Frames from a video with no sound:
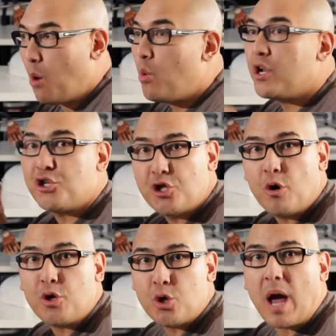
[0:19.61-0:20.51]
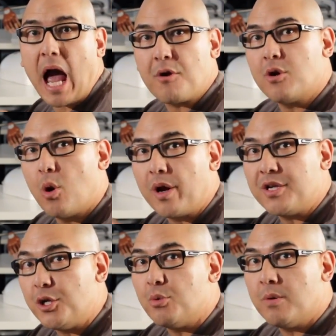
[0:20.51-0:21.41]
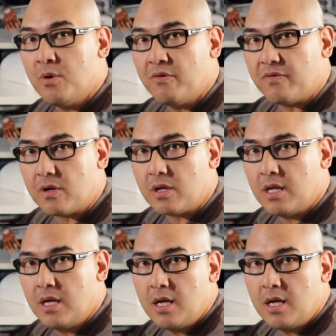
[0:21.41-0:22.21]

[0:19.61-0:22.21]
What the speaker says: I want to show you how you're going to do removal.